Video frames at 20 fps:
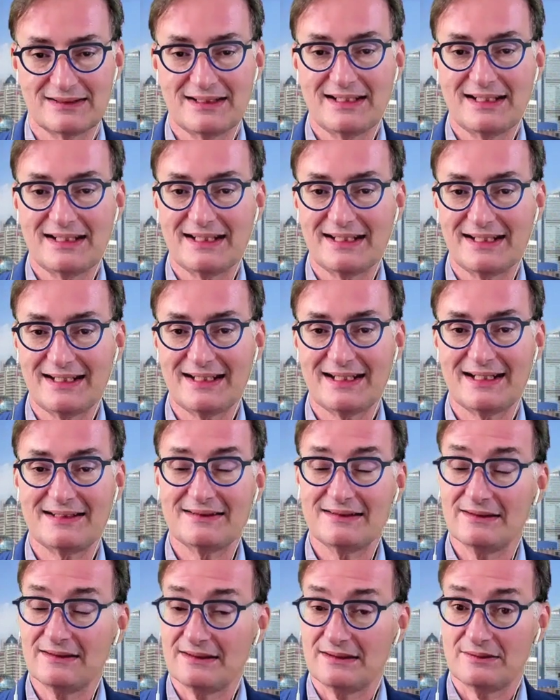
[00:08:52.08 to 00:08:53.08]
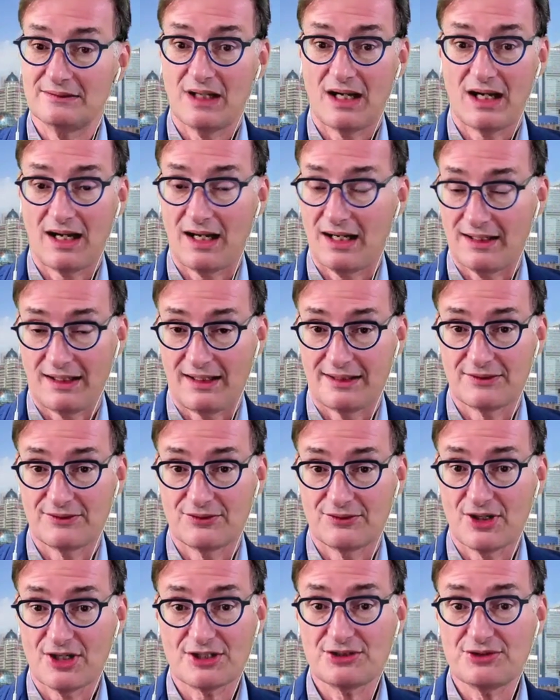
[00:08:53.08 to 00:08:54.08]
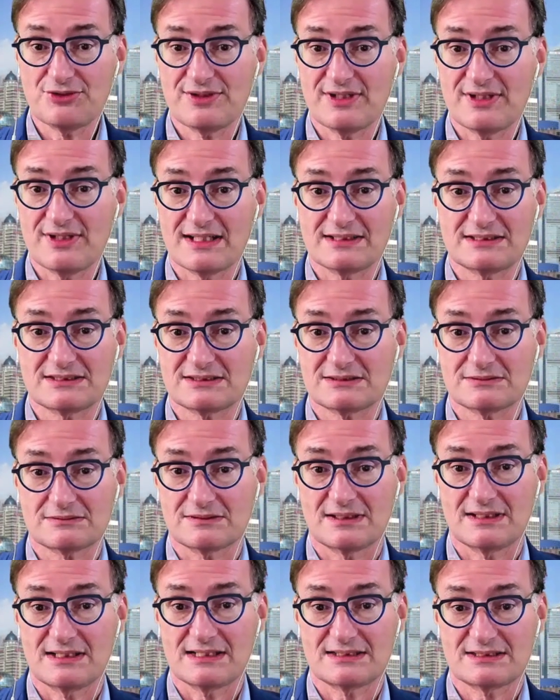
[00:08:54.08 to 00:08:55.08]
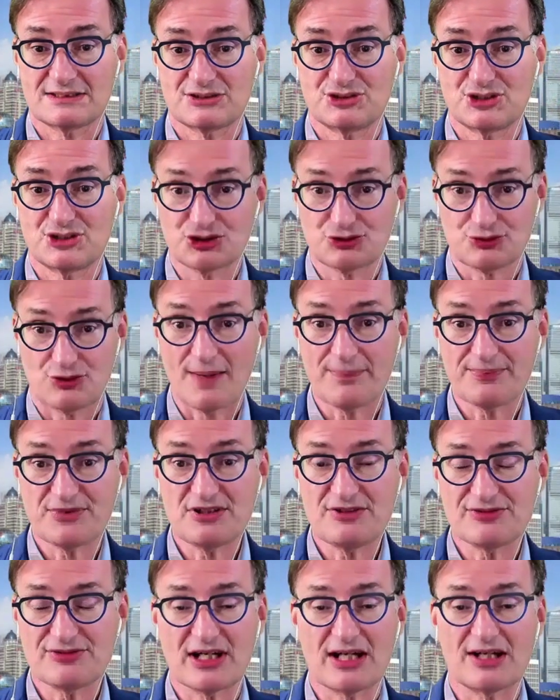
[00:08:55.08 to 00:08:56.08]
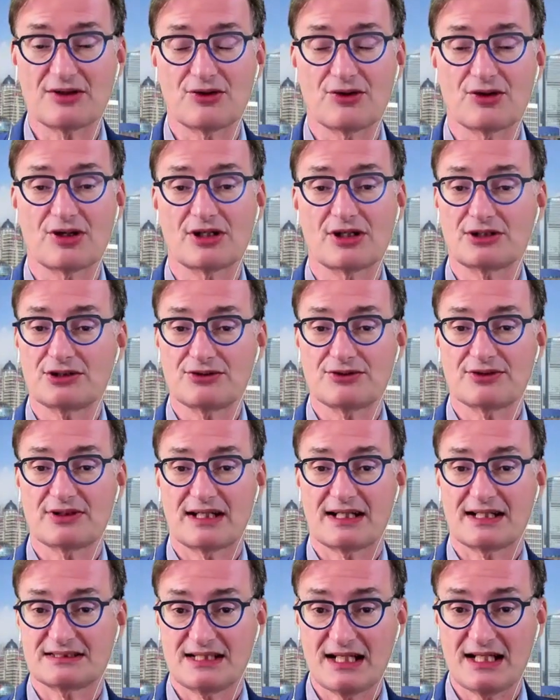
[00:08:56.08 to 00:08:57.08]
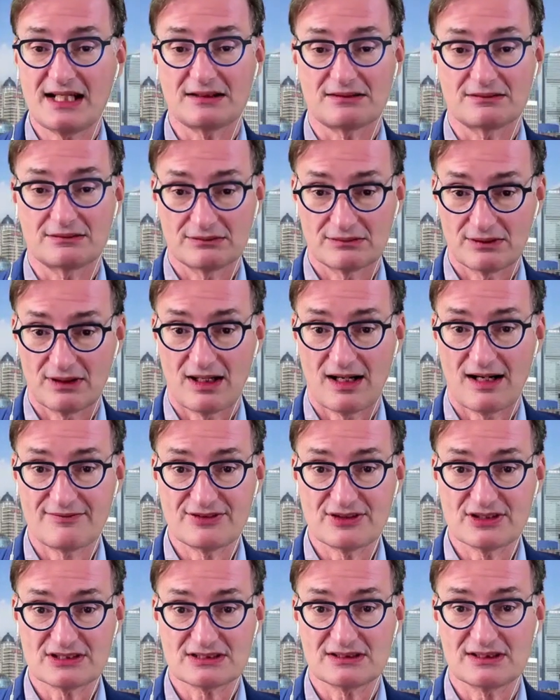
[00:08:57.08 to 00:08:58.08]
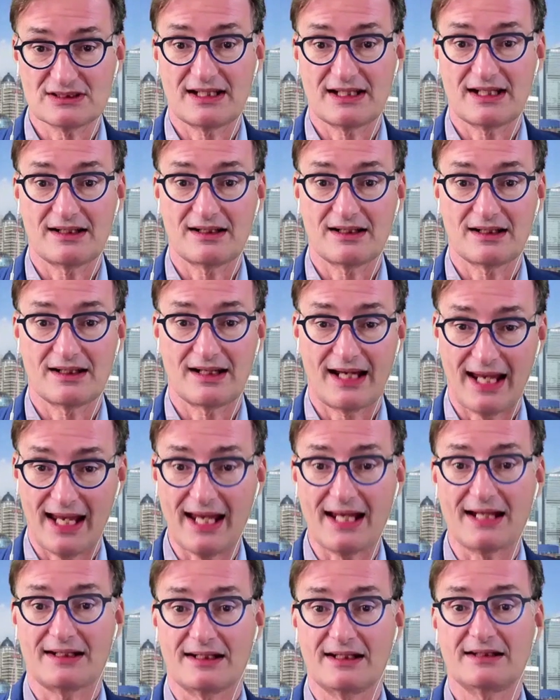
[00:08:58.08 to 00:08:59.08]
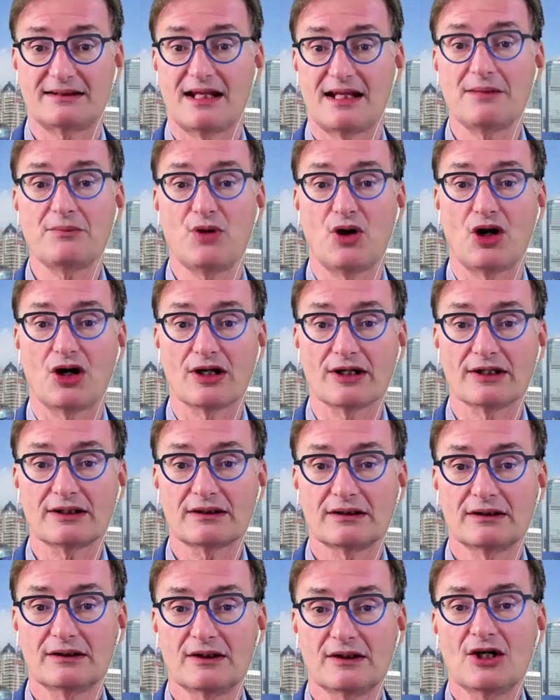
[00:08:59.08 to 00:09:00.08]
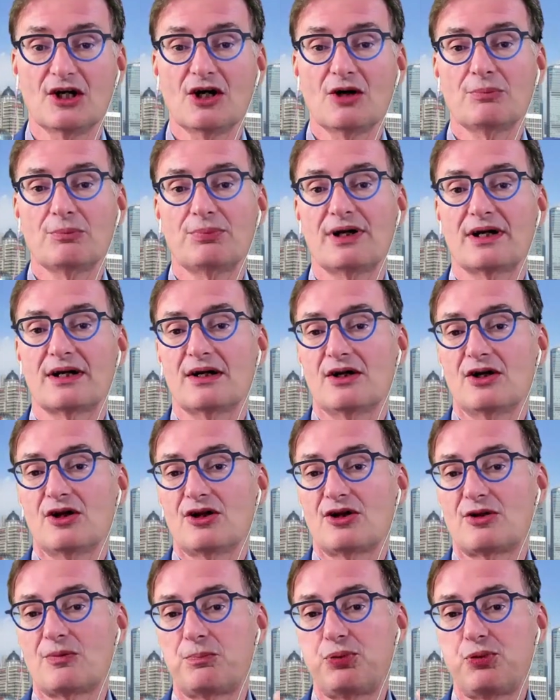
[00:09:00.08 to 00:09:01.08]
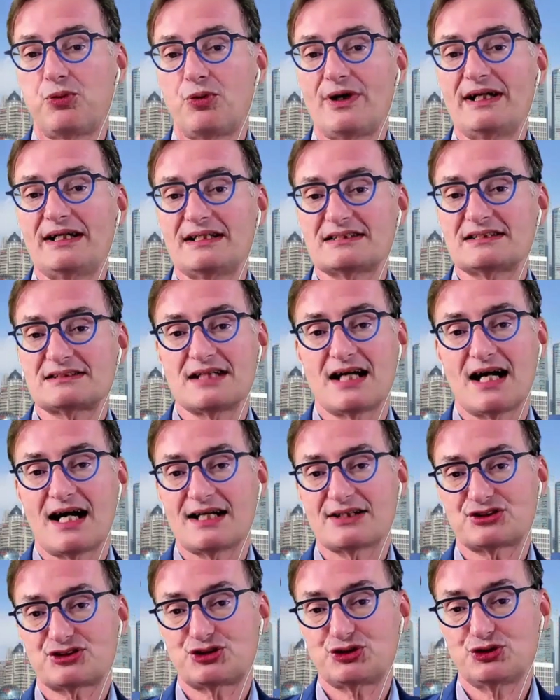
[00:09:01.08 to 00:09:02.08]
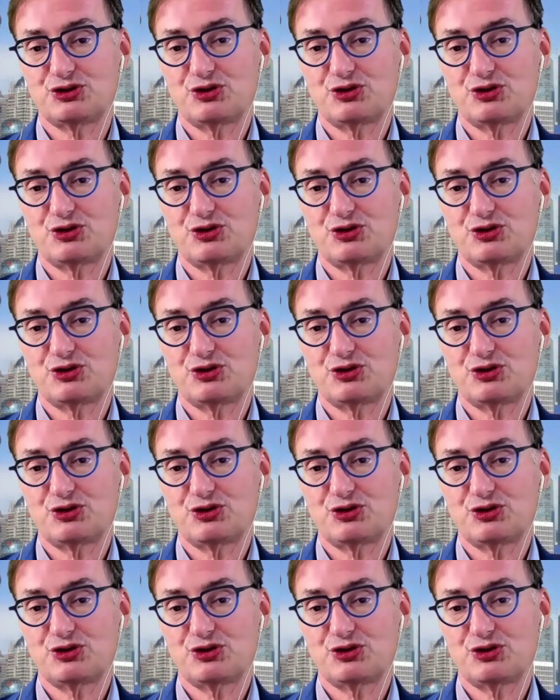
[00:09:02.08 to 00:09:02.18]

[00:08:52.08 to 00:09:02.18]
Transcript: And I don't argue that it's disruptive, and I don't argue that it's hit. Obviously, Ant hit them hard. But the point is not to